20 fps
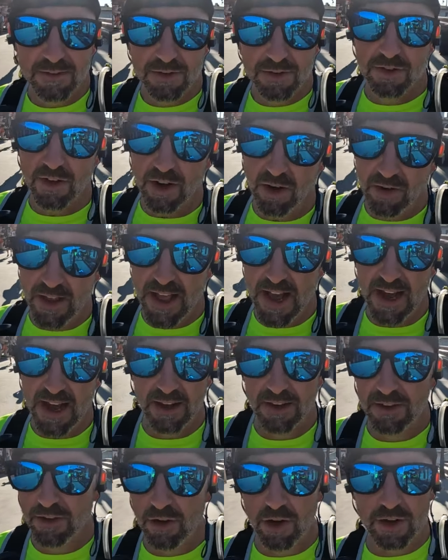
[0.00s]
So
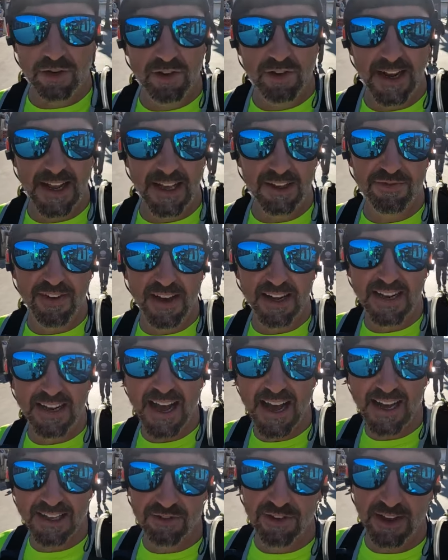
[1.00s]
yeah, cushioning is
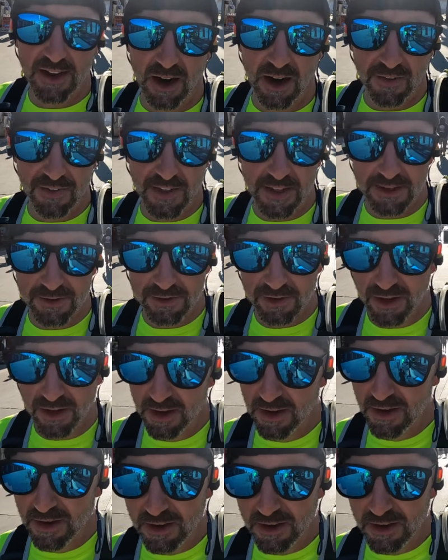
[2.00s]
fantastic on these.